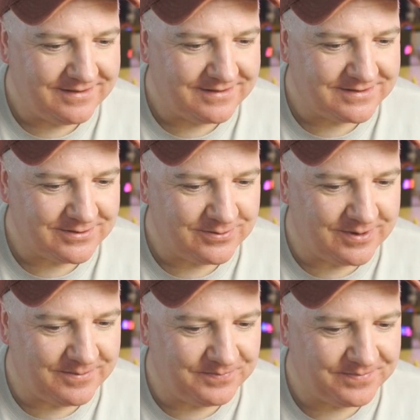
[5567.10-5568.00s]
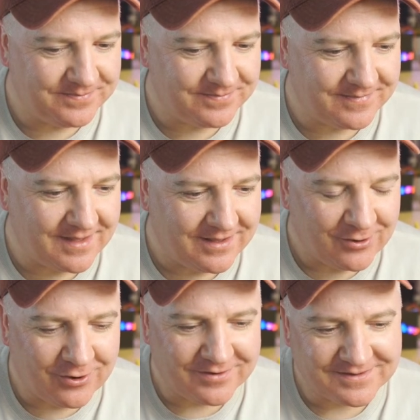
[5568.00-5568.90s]
So, um,
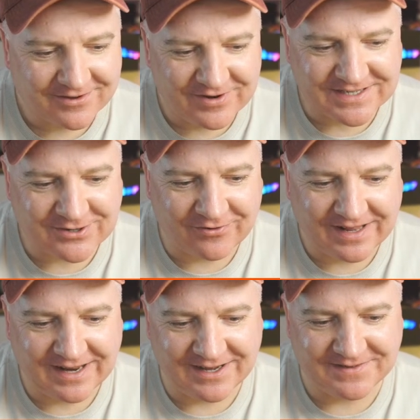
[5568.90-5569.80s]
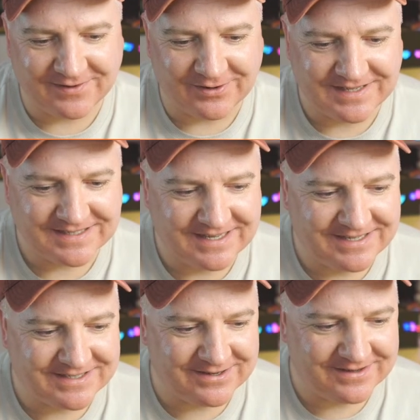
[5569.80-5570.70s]
oh, Chris has got a really nice voice.
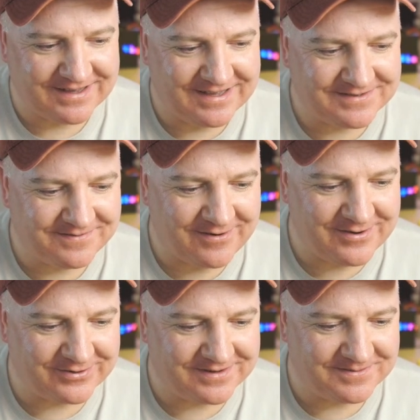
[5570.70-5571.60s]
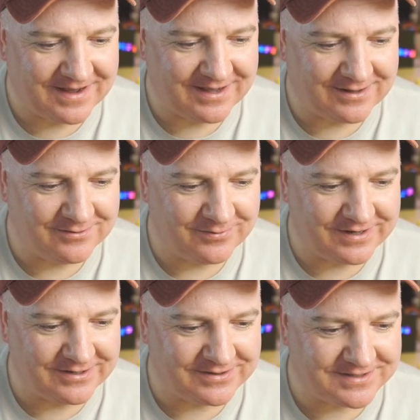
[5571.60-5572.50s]
He's uh, he's very good. I, I love
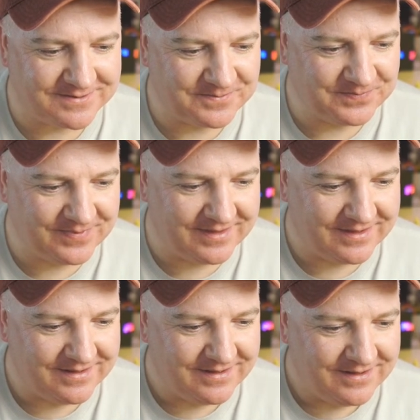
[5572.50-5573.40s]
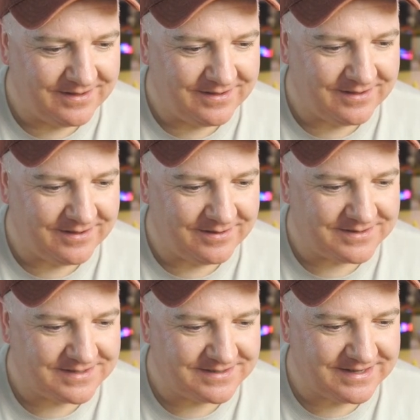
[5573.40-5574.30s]
what he does. Uh,
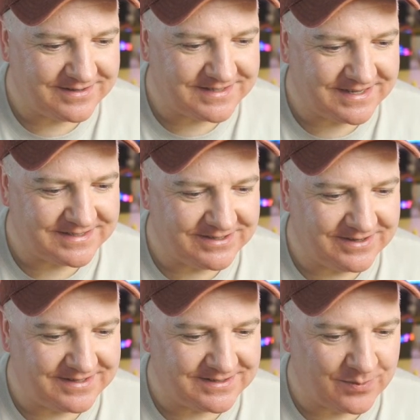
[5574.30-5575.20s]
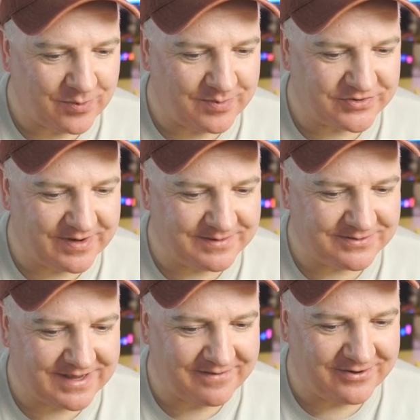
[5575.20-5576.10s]
so Dale says, uh, it's not proper stream
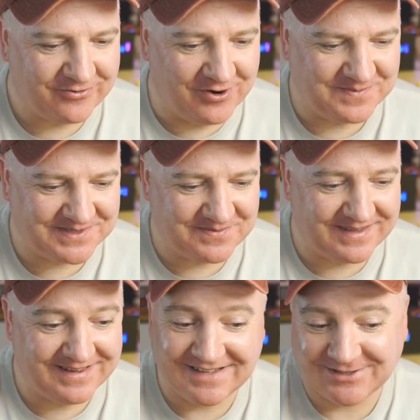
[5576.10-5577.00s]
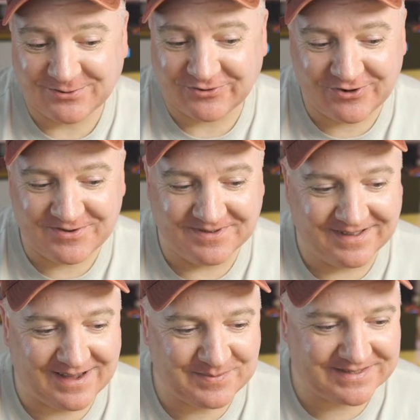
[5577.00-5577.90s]
until Kevin drops something. It's so true.
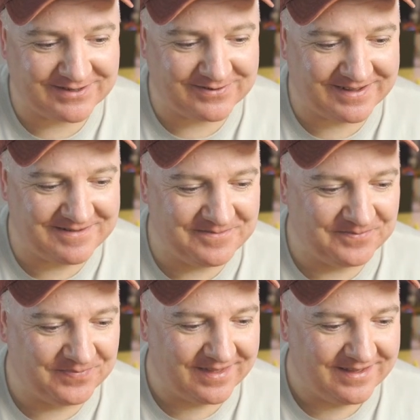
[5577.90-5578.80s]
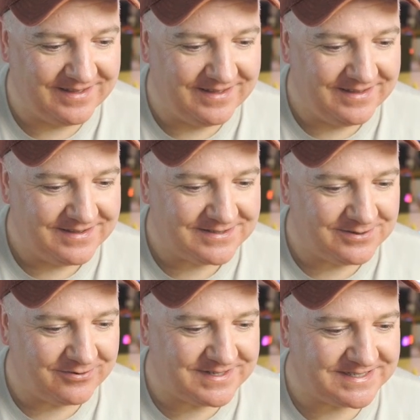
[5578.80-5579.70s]
Absolutely. So
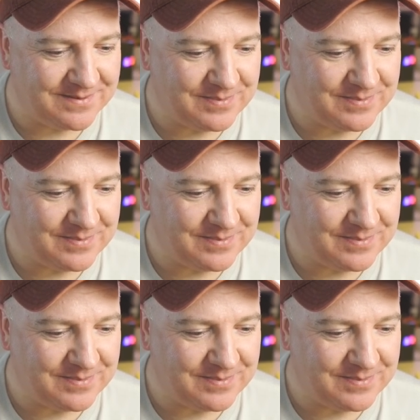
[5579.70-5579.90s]
Laura says, I